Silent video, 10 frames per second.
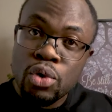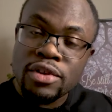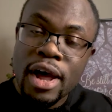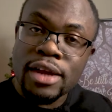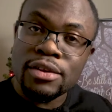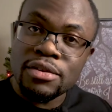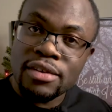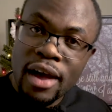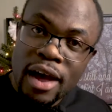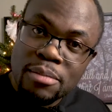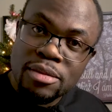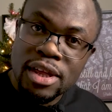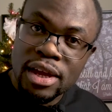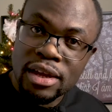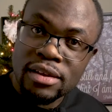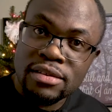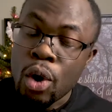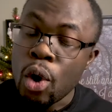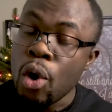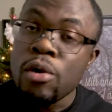how to time things,
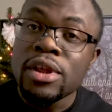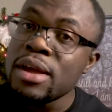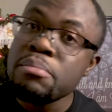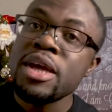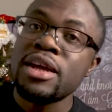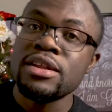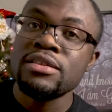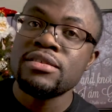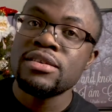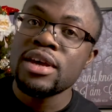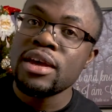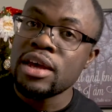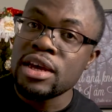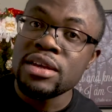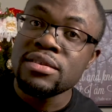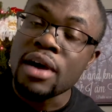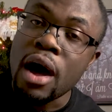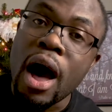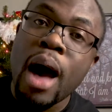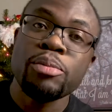all it means is
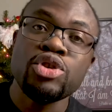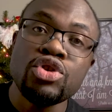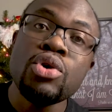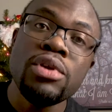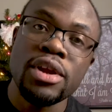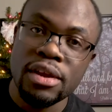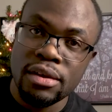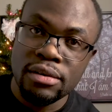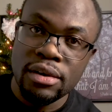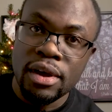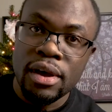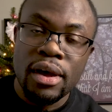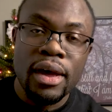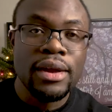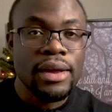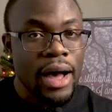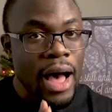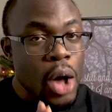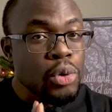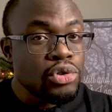opportunity. And
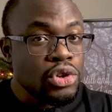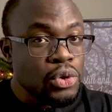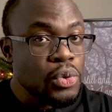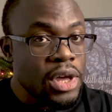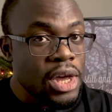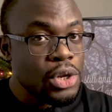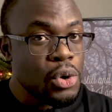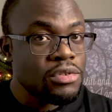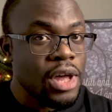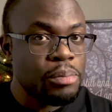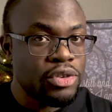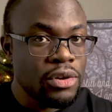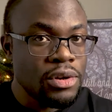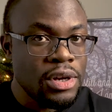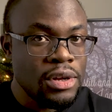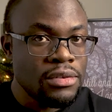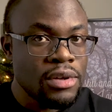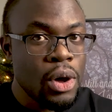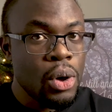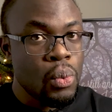how do you get those opportunities?
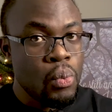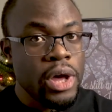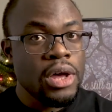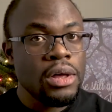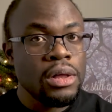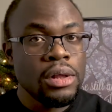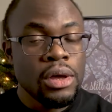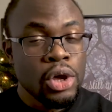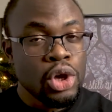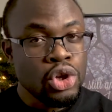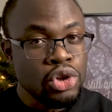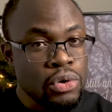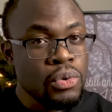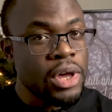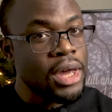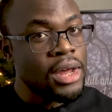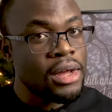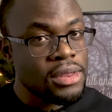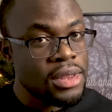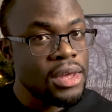Well, you
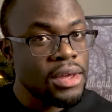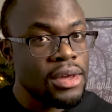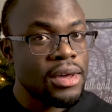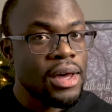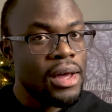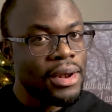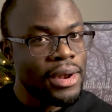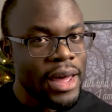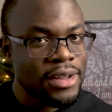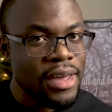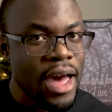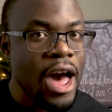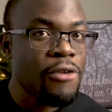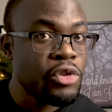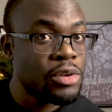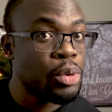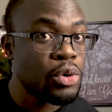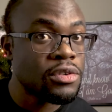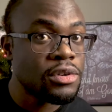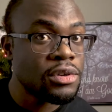cannot think like the average person.